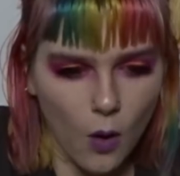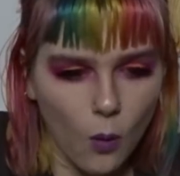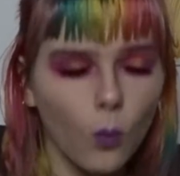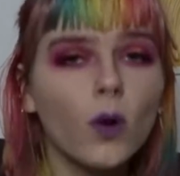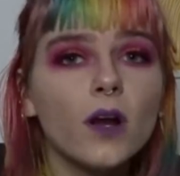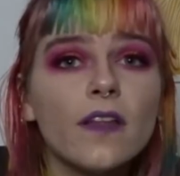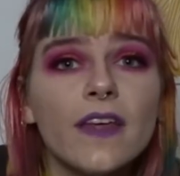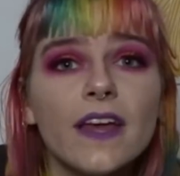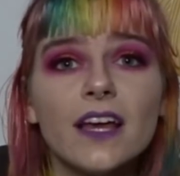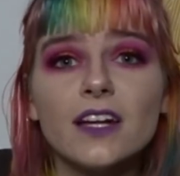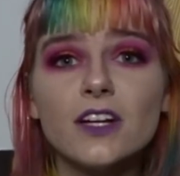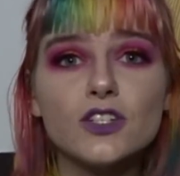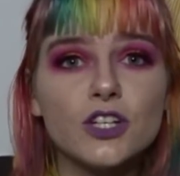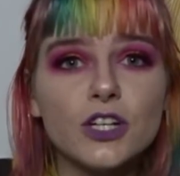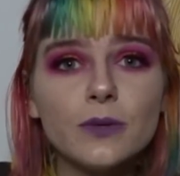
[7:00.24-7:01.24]
What are they
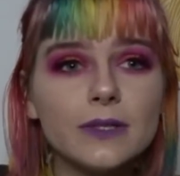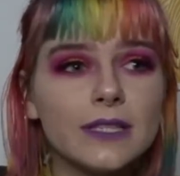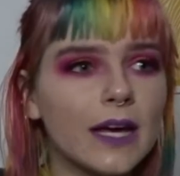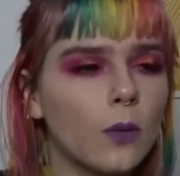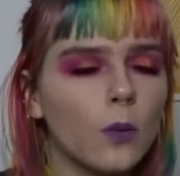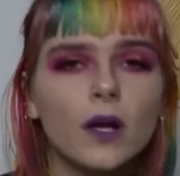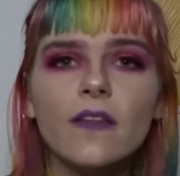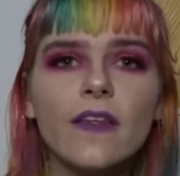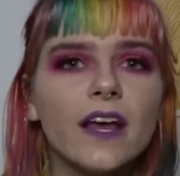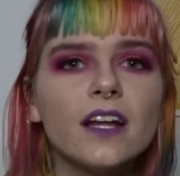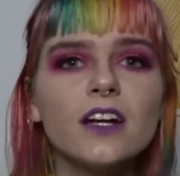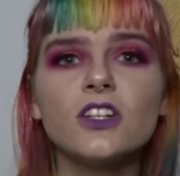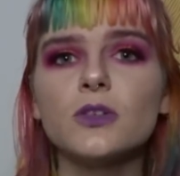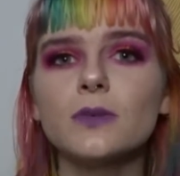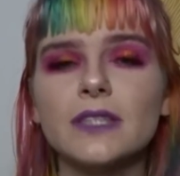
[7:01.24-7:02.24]
gonna do with it? What are they
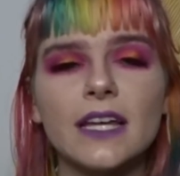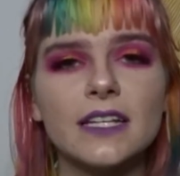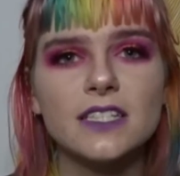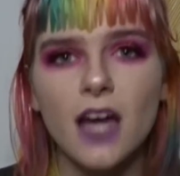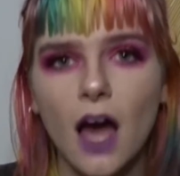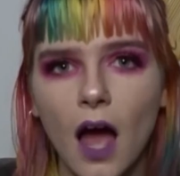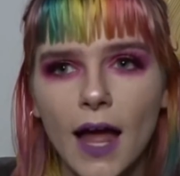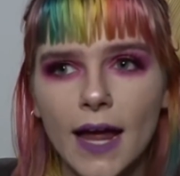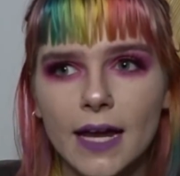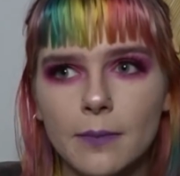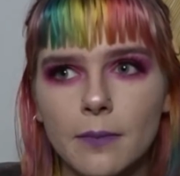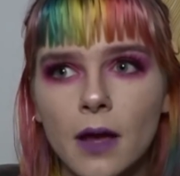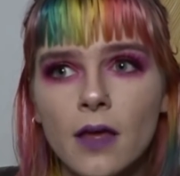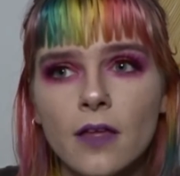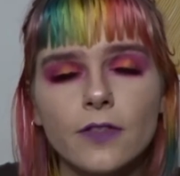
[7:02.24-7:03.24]
gonna do with their time?